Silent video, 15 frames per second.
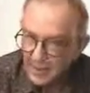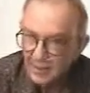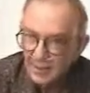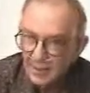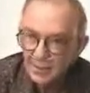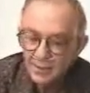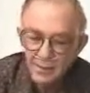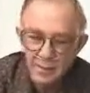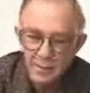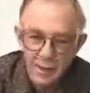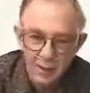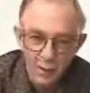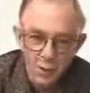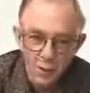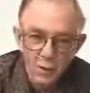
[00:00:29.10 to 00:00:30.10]
Basically,
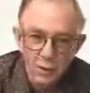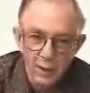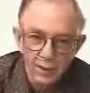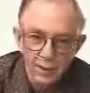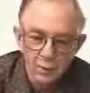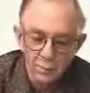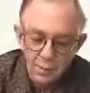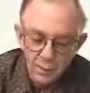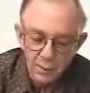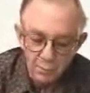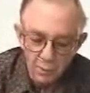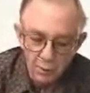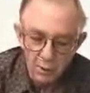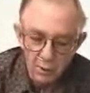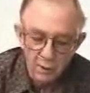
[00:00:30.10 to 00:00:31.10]
everyone becomes a
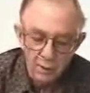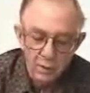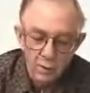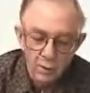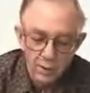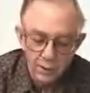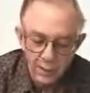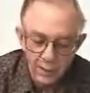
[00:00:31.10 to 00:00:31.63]
Scientologist.